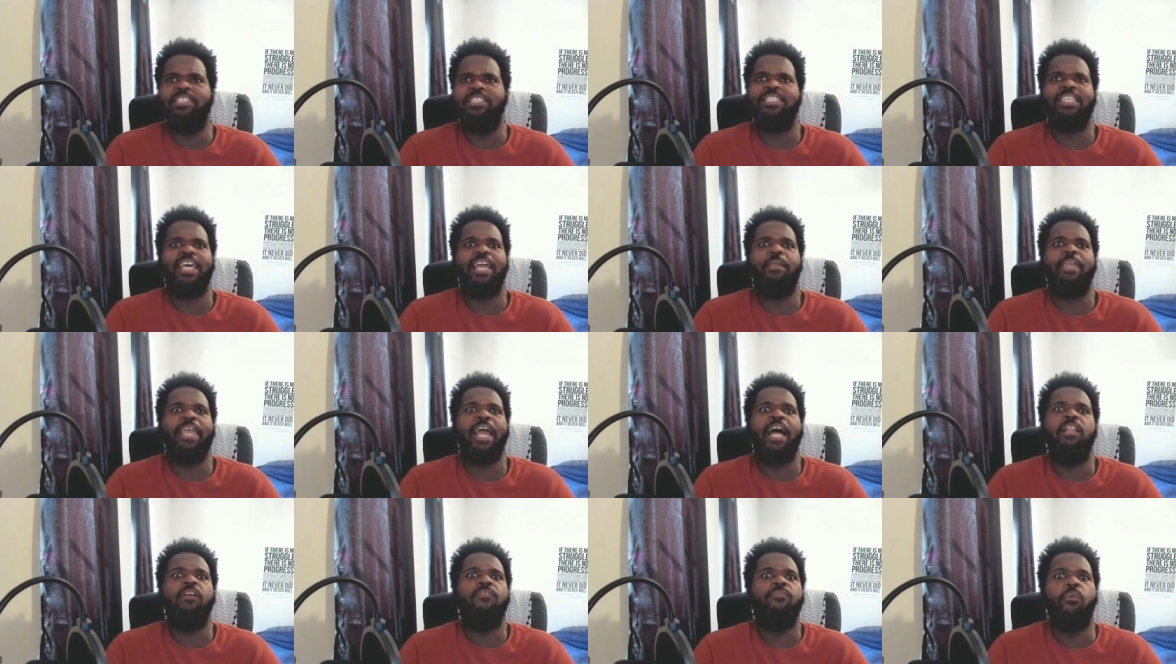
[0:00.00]
places
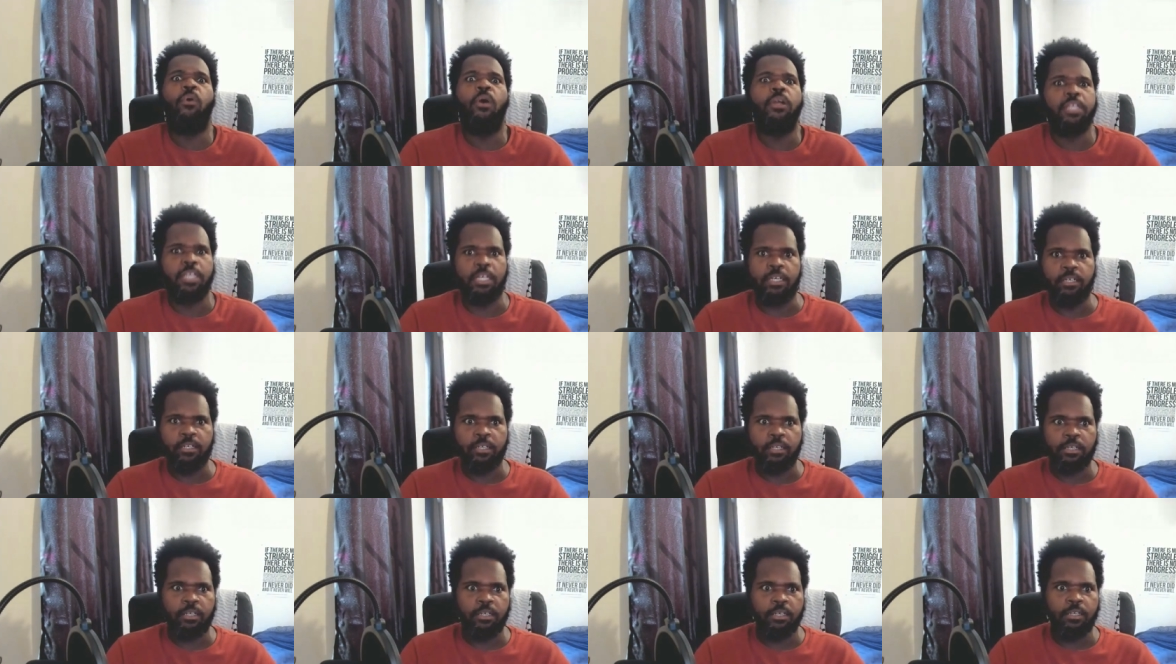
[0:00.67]
like
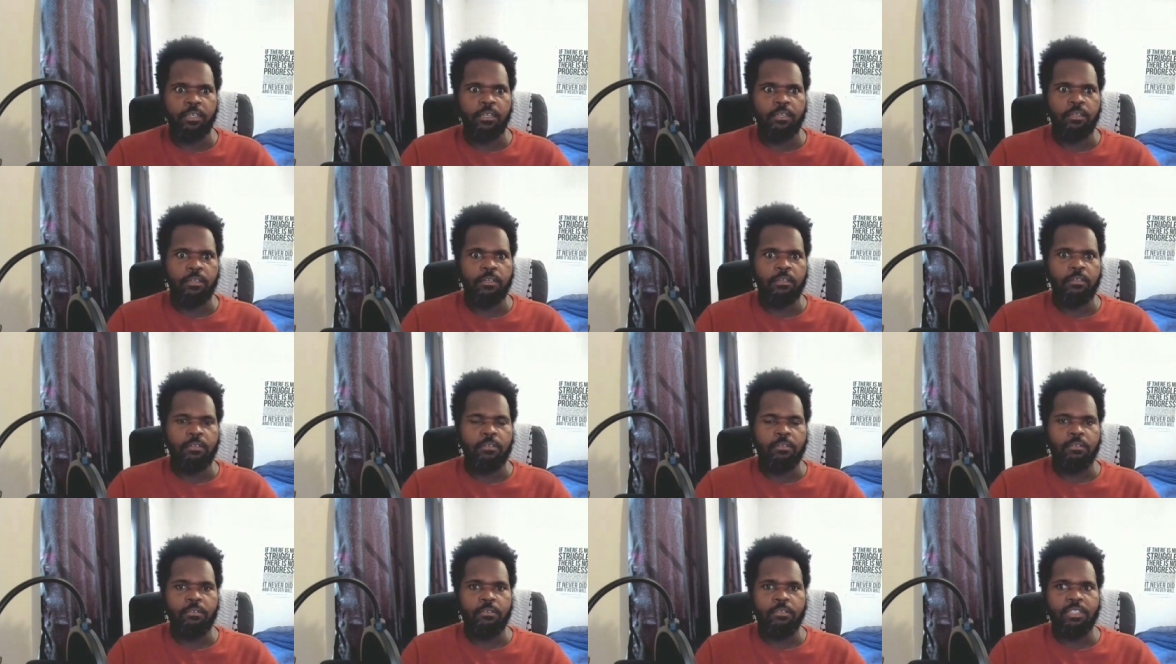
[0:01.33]
California.
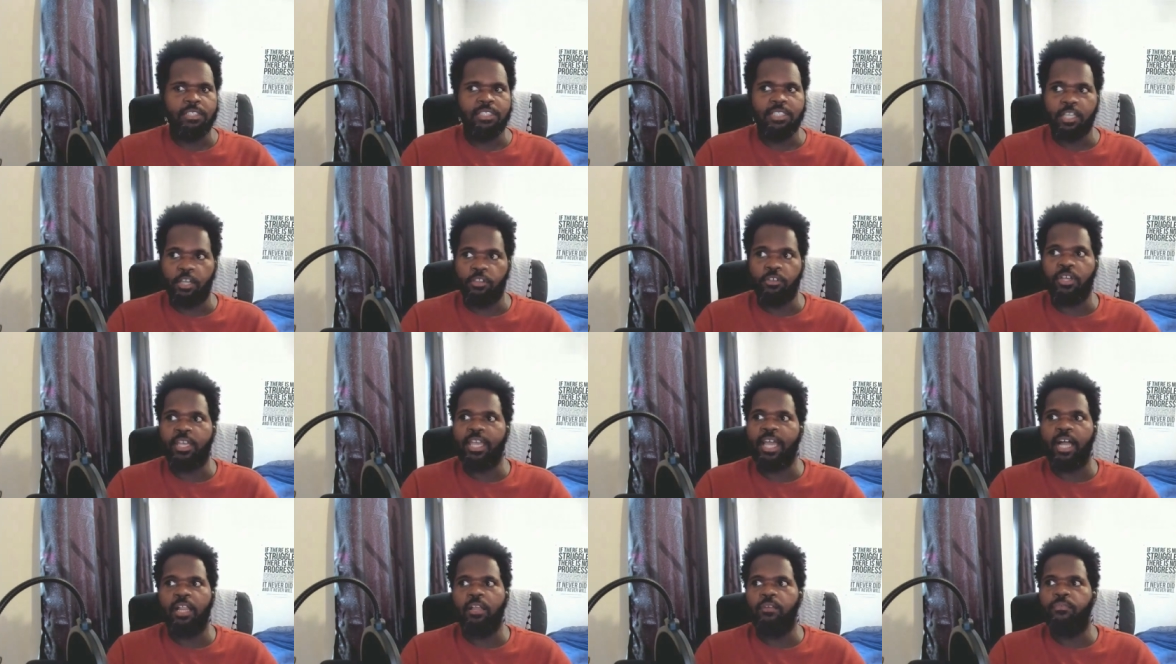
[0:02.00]

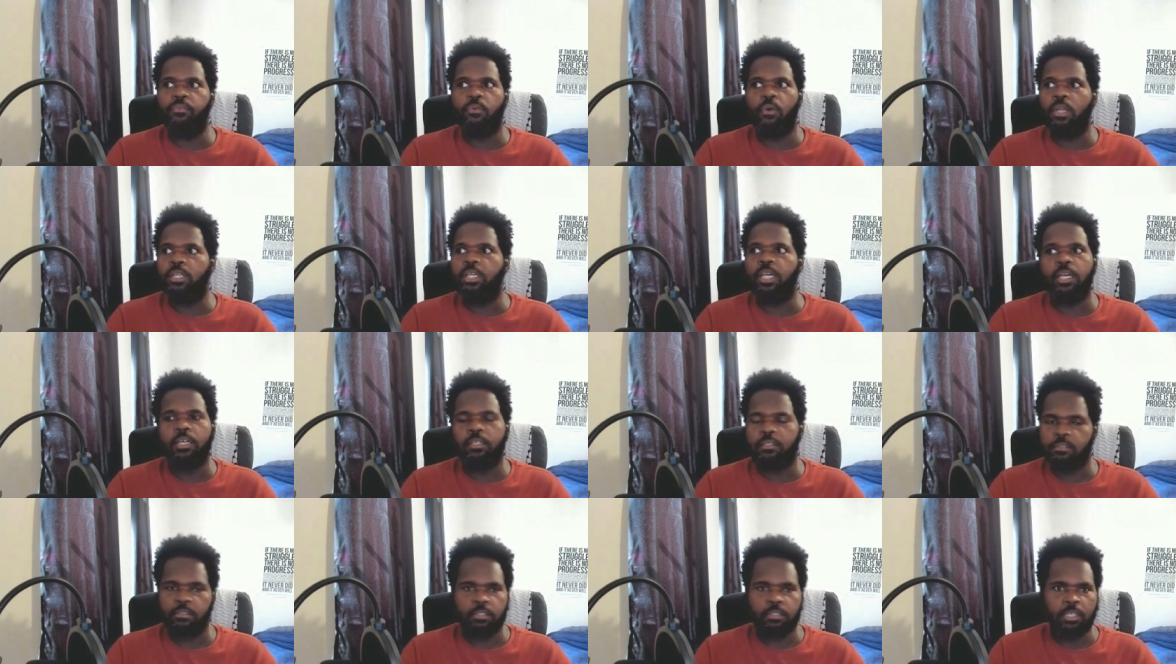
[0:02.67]
Southern
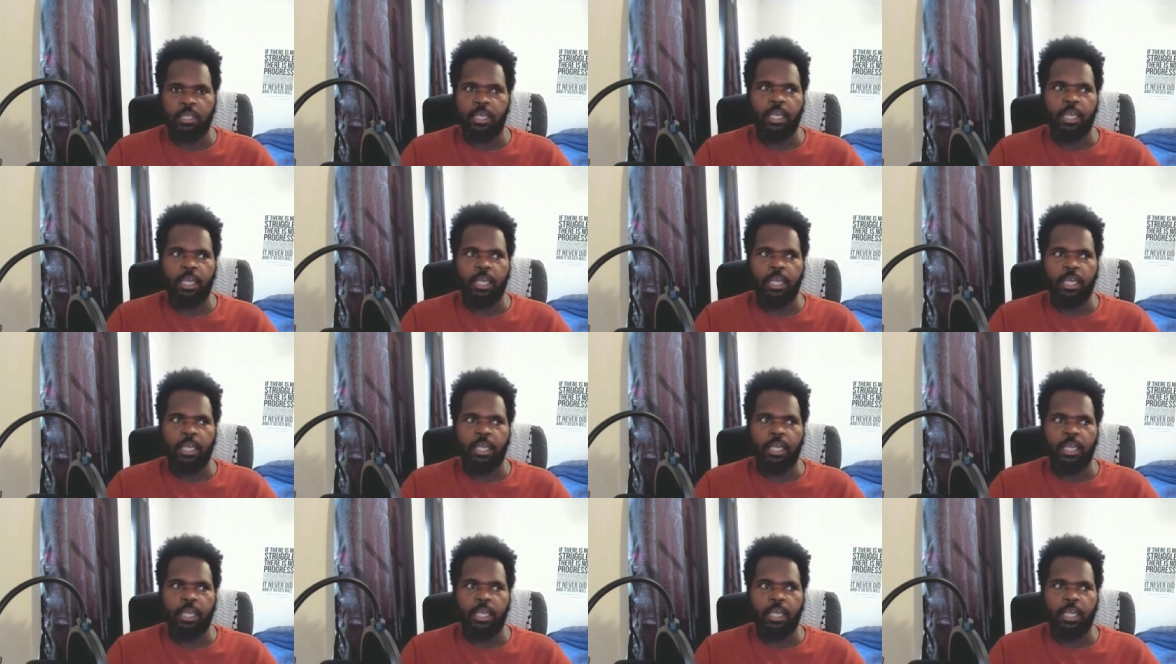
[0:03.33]
California,